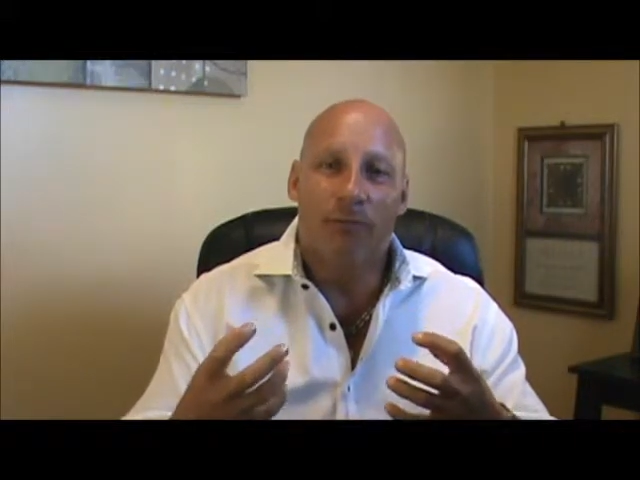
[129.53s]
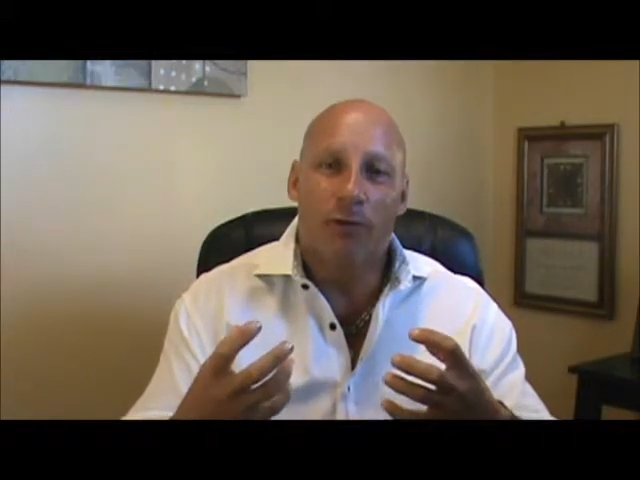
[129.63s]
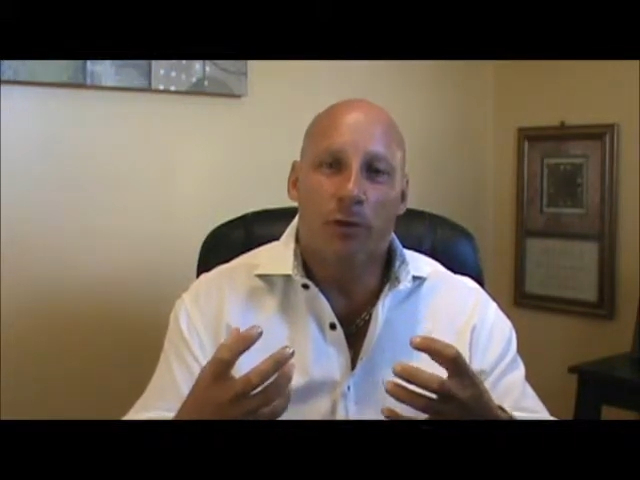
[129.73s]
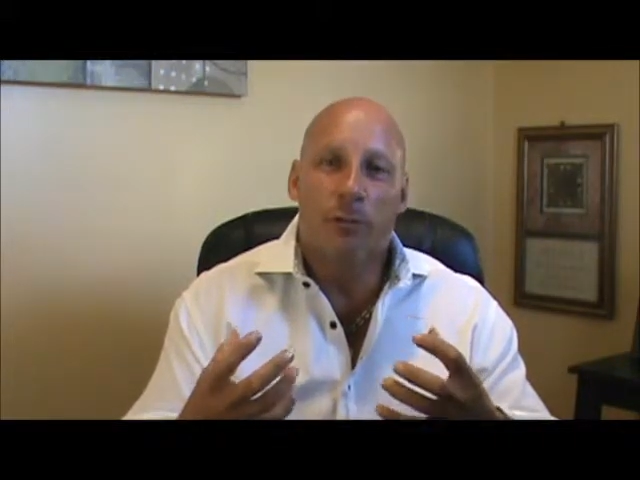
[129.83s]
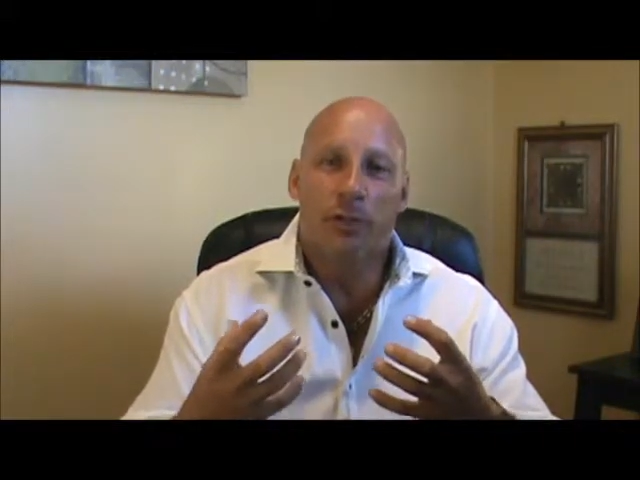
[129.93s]
for
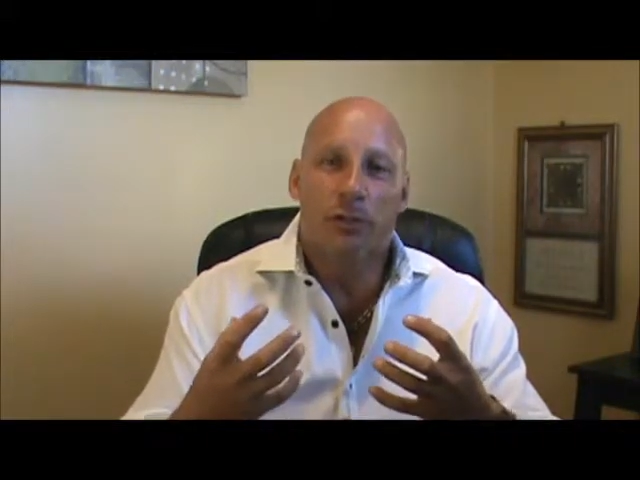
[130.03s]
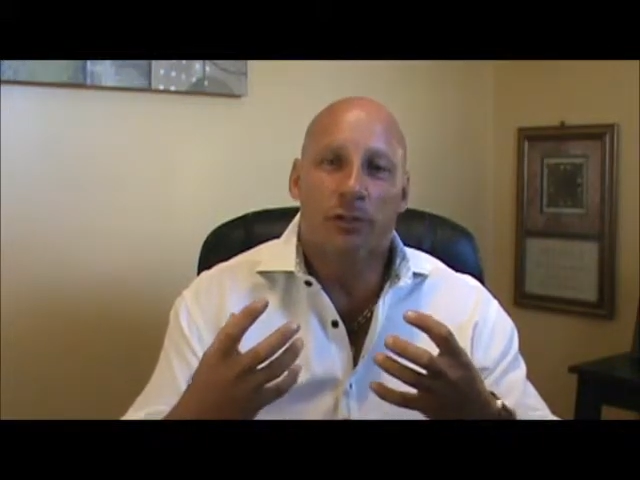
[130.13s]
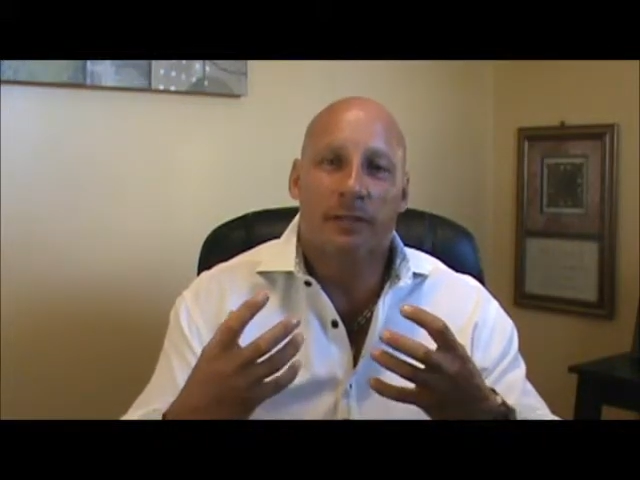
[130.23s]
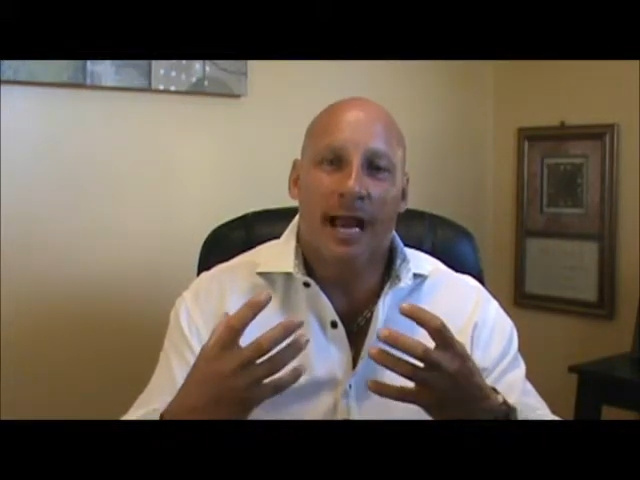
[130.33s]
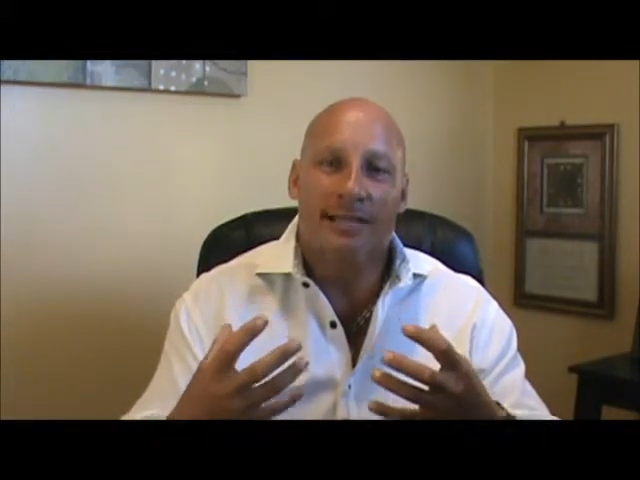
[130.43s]
you
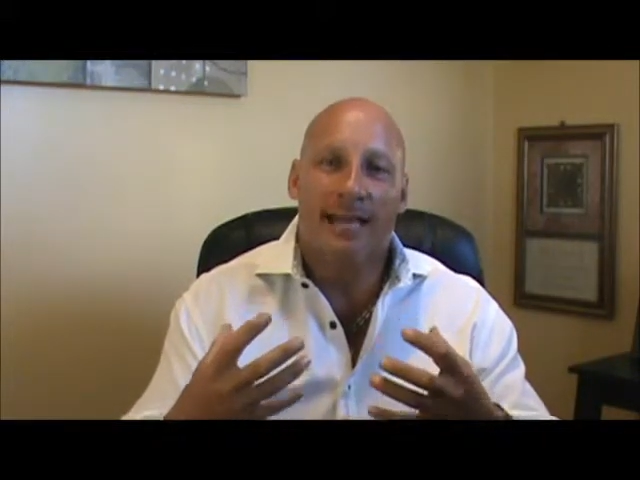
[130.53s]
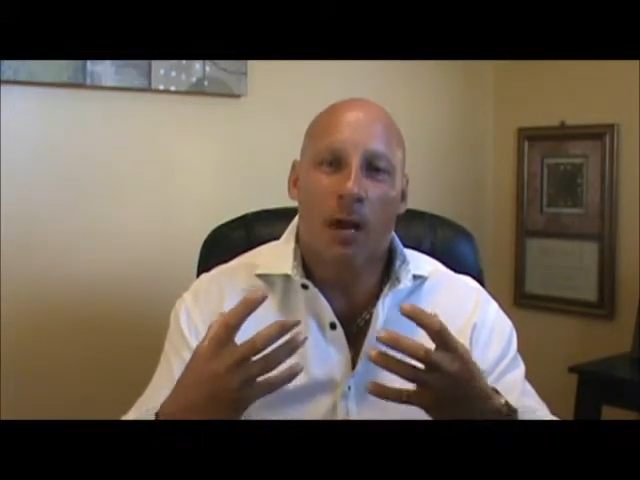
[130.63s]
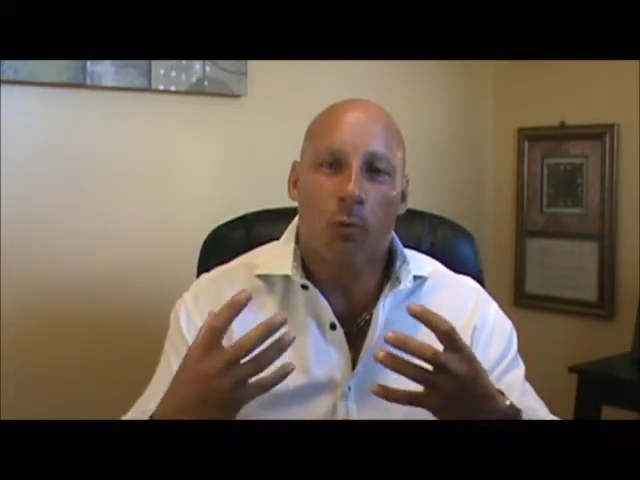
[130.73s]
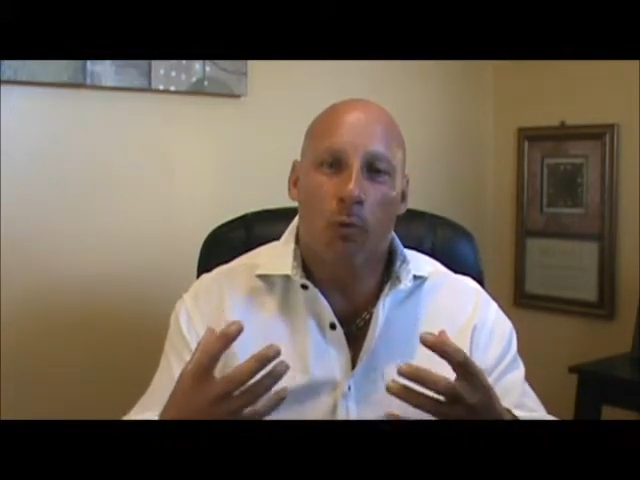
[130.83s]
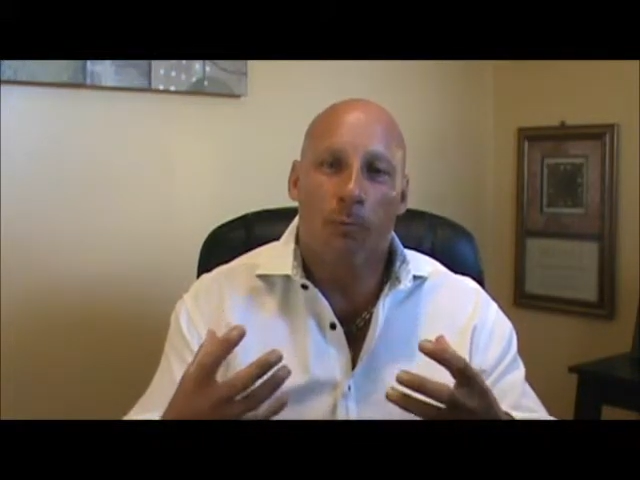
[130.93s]
because that's
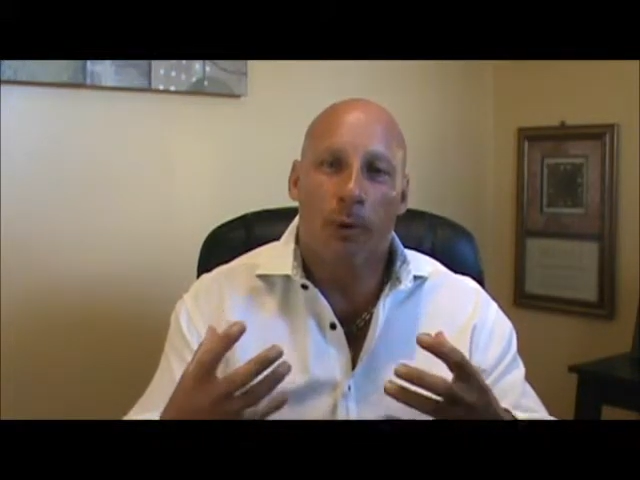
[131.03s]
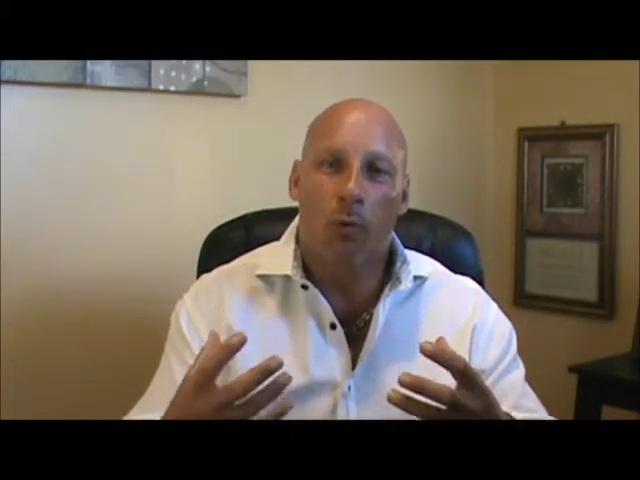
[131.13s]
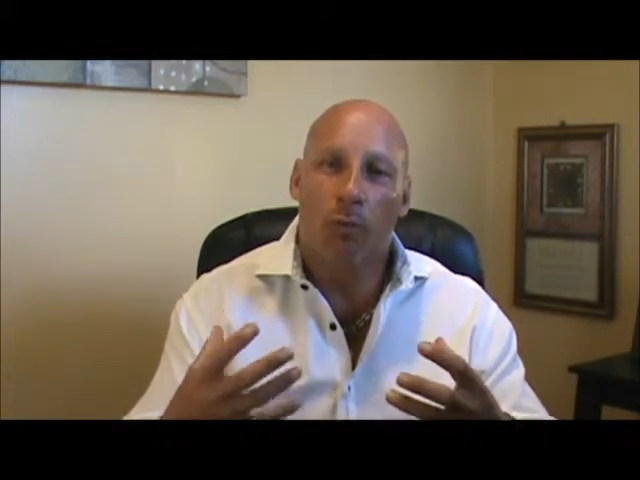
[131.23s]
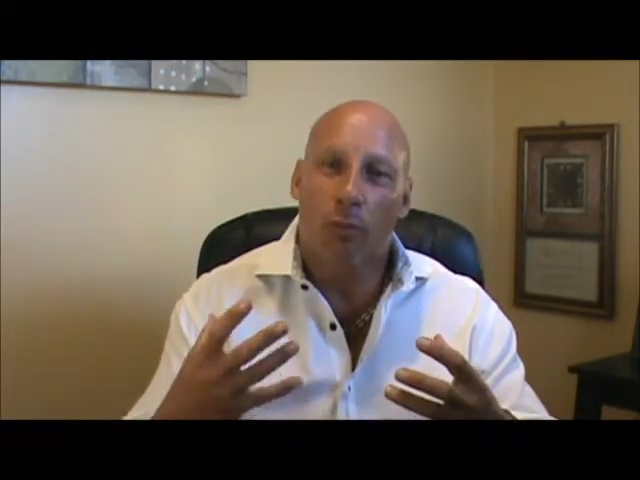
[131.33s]
how we're built.